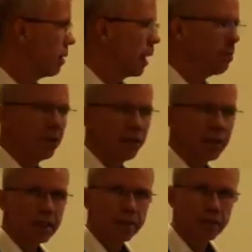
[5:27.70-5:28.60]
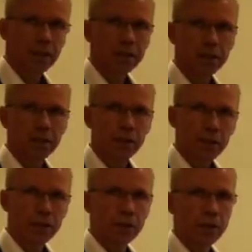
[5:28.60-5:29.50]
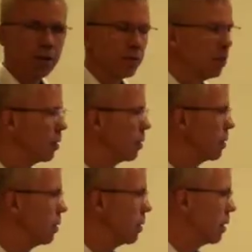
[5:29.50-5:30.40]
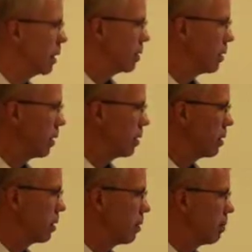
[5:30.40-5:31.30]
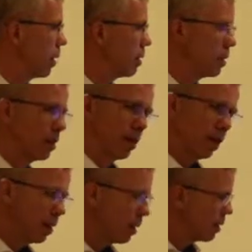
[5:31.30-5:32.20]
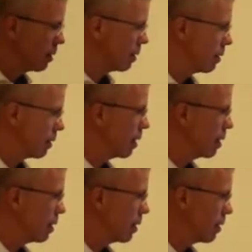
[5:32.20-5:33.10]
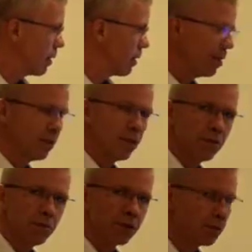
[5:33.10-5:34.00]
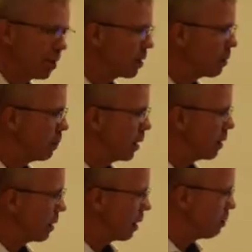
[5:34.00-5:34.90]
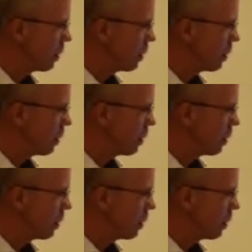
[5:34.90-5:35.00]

depth of discharge. You don't want to discharge too much. This you know much better than